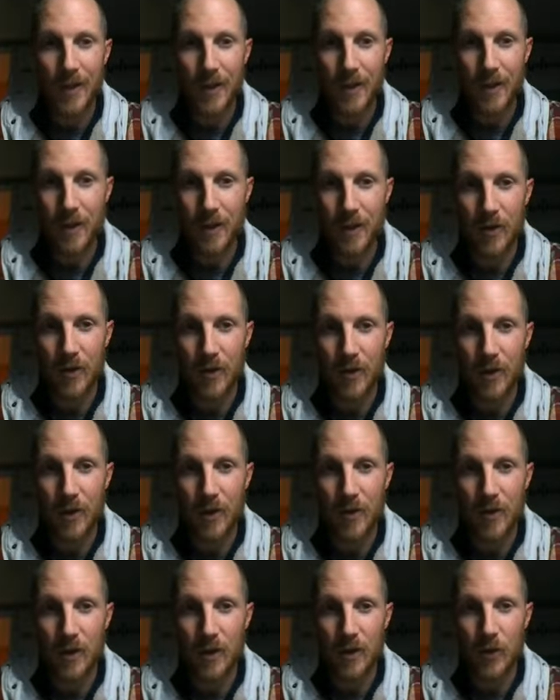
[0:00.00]
And
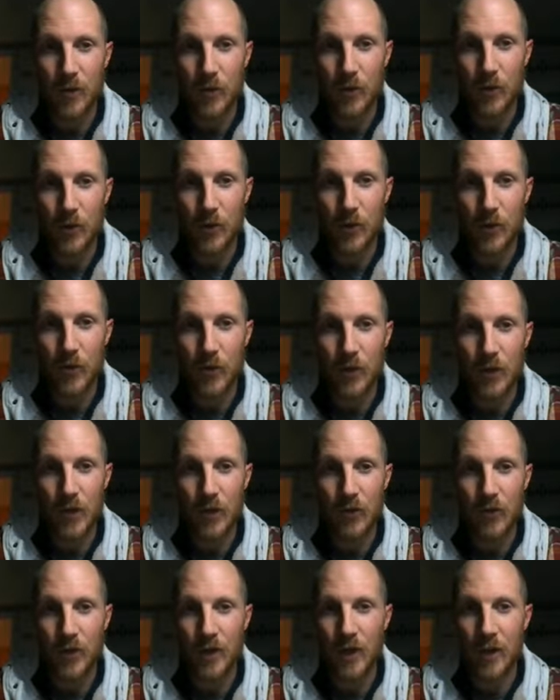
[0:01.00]
again, that is what the
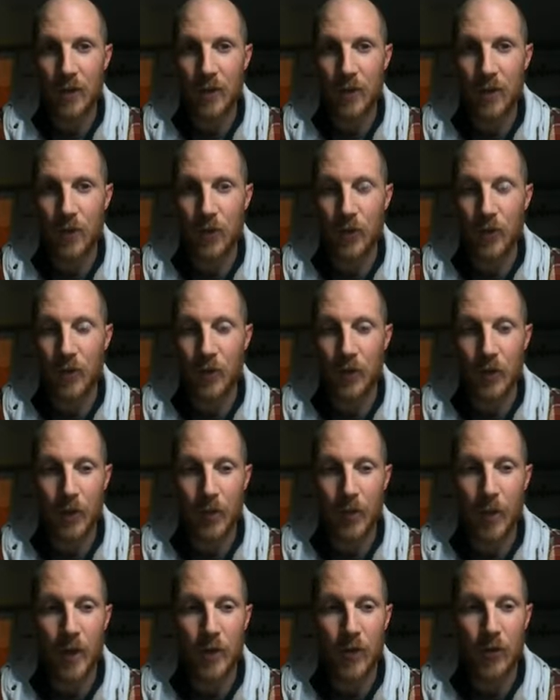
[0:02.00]
directions asked for. So
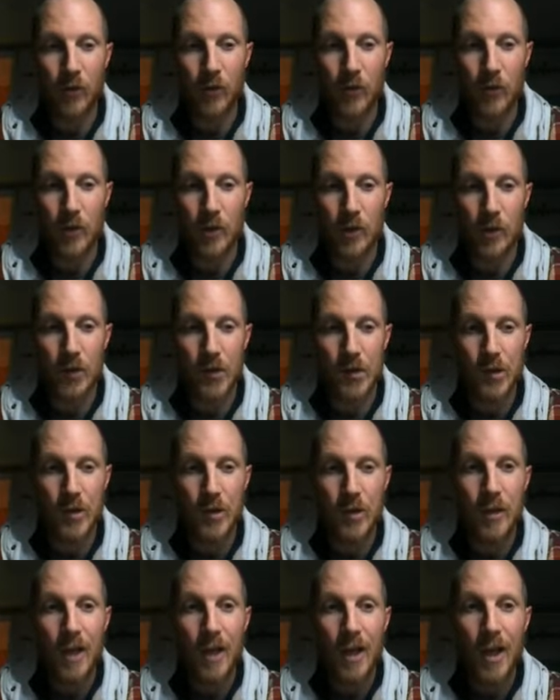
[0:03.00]
everything matches. We're all
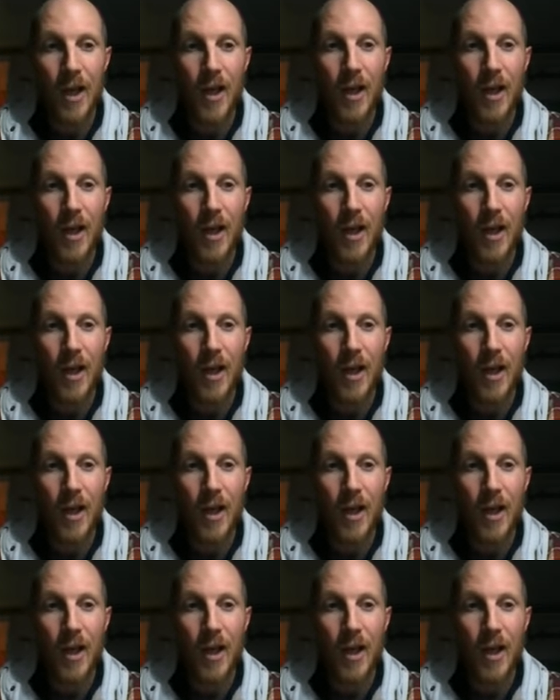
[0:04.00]
good.